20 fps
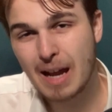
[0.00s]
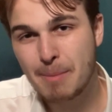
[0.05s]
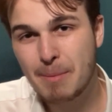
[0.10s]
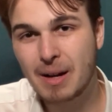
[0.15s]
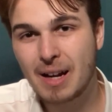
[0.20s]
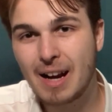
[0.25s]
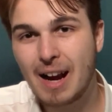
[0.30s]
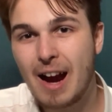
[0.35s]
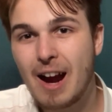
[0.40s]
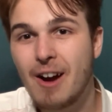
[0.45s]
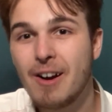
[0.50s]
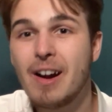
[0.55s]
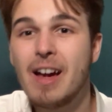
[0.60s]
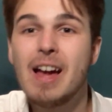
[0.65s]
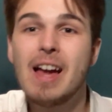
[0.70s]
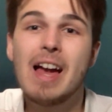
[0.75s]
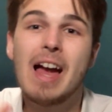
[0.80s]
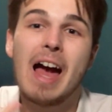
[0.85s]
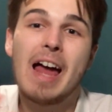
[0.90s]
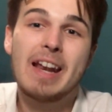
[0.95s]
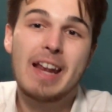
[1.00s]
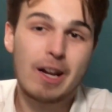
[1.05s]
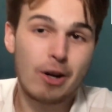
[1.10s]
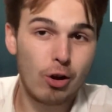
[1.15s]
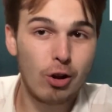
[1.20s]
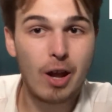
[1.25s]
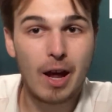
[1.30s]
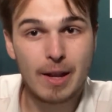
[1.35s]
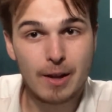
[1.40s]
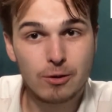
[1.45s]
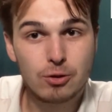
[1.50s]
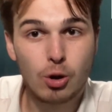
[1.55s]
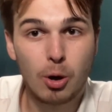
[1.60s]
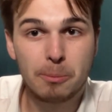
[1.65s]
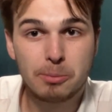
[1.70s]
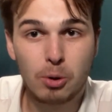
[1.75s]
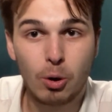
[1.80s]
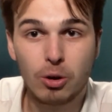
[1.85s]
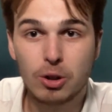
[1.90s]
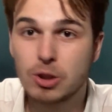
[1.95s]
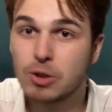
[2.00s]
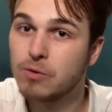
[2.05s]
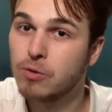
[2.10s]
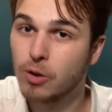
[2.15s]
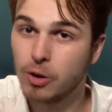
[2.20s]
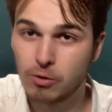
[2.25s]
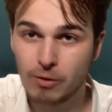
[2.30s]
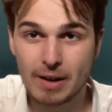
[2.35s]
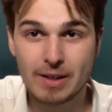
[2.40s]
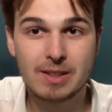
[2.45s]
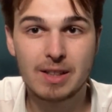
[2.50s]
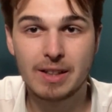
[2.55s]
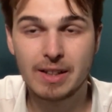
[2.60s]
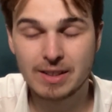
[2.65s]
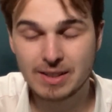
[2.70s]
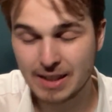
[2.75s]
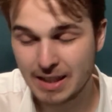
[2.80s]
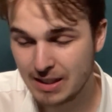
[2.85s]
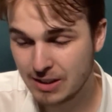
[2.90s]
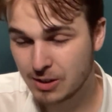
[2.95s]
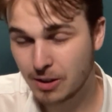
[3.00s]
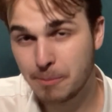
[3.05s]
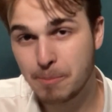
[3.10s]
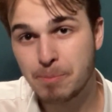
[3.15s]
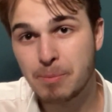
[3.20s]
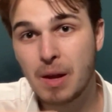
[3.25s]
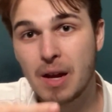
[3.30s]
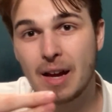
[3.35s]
McLaren. They look like the top dogs for the rest of the season.